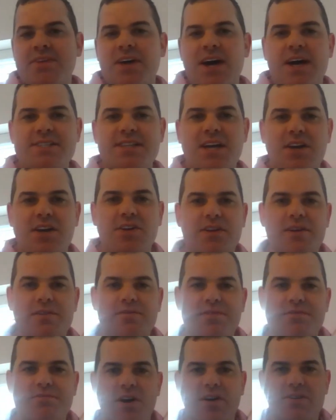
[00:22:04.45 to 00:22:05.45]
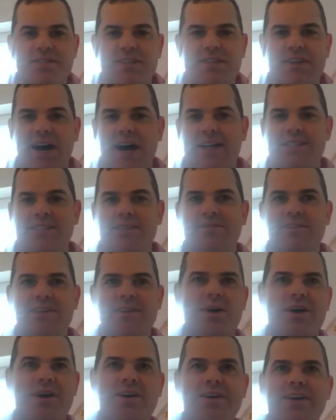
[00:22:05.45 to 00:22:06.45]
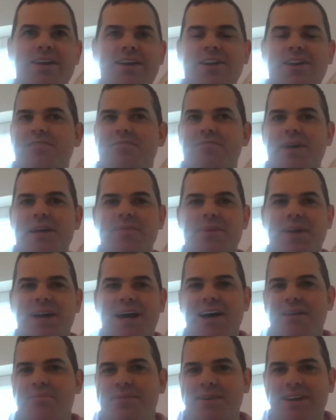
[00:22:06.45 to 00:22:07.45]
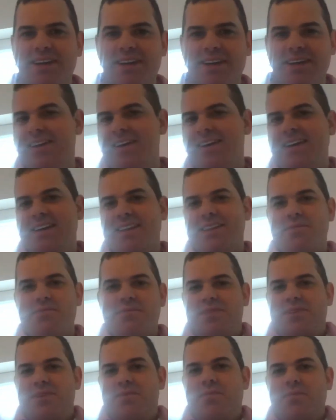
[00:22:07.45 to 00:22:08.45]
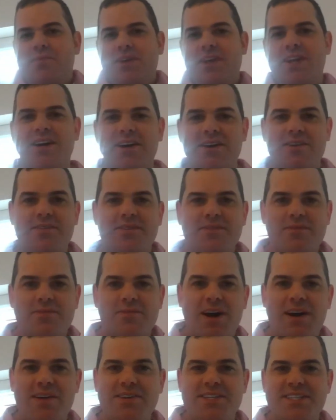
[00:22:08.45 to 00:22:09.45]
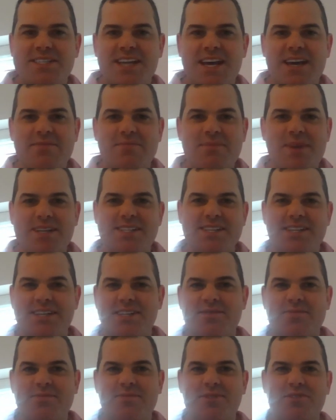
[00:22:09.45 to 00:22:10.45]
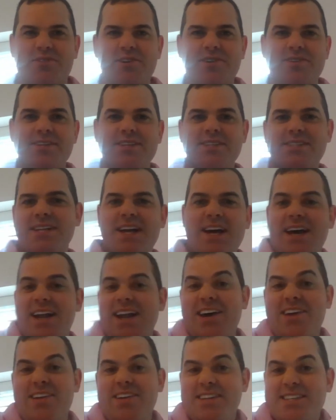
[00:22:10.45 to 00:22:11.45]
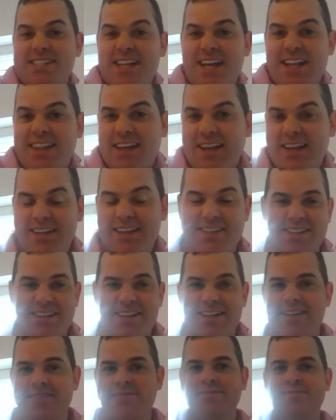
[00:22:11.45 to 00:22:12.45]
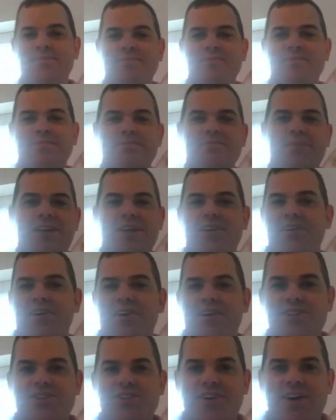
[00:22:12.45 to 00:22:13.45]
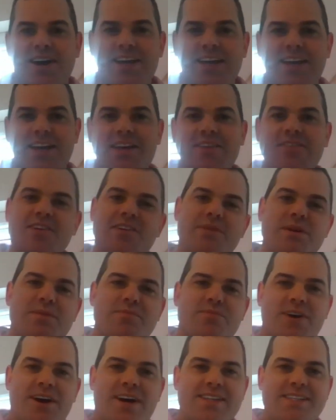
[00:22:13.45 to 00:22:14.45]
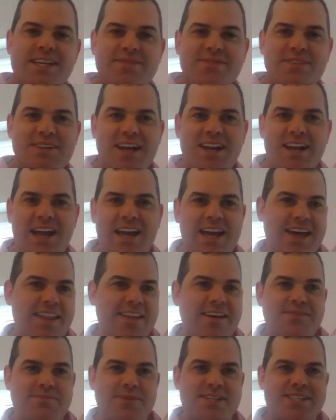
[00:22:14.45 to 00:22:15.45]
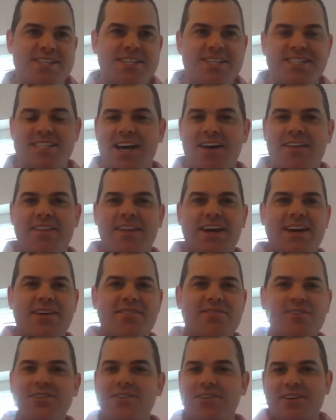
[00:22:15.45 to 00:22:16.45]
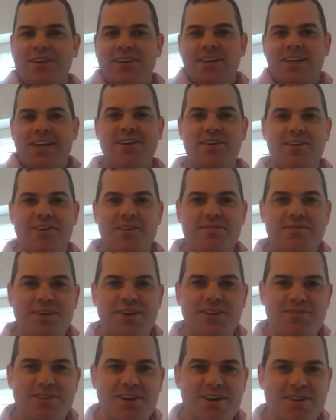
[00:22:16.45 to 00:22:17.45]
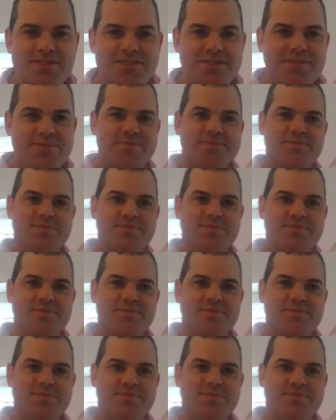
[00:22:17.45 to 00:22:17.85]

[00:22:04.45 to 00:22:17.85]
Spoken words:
guys aren't looking for roles and not active in the market, and a lot of people are happy, then why would you take messages from recruiters? And I understand that, but you got to try. You got to be proactive and get those messages out there, or you're not going to fill the roles.